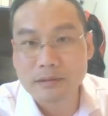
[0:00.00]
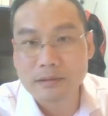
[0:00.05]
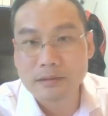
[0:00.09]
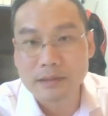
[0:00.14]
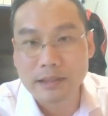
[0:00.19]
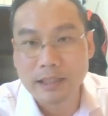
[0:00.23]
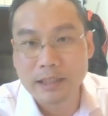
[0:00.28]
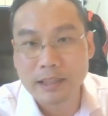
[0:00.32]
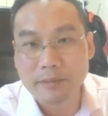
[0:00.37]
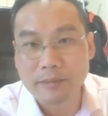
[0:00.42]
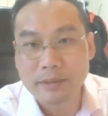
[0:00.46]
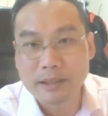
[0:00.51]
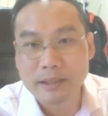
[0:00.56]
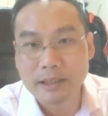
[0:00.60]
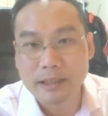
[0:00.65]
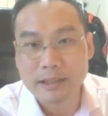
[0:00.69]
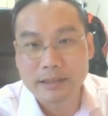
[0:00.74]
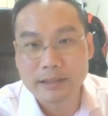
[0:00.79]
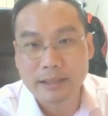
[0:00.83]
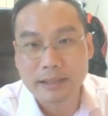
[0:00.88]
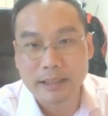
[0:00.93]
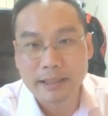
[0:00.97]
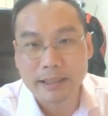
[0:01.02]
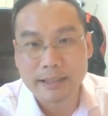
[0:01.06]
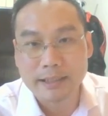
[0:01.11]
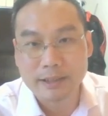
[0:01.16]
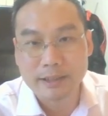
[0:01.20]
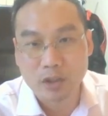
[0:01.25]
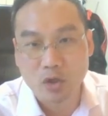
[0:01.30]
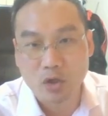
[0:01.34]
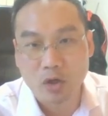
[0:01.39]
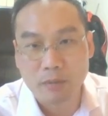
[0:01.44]
delimiter inside there
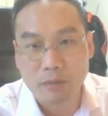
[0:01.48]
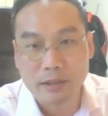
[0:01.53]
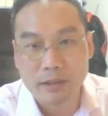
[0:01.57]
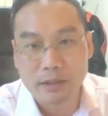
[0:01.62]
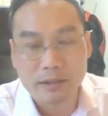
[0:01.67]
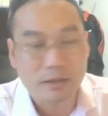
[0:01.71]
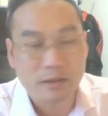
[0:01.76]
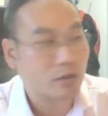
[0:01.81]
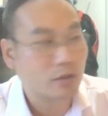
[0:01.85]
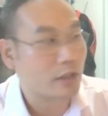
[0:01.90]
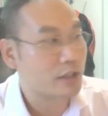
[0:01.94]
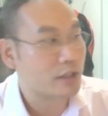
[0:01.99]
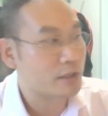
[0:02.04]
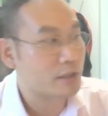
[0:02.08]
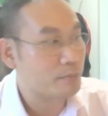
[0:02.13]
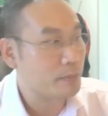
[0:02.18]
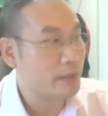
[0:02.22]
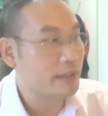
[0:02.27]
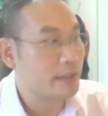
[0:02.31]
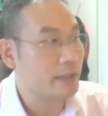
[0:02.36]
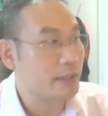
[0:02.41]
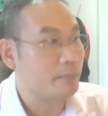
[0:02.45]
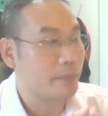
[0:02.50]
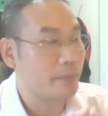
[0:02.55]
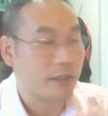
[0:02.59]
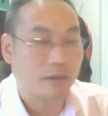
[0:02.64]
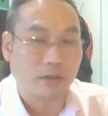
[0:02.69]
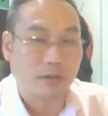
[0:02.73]
is a comma. So I'll split it based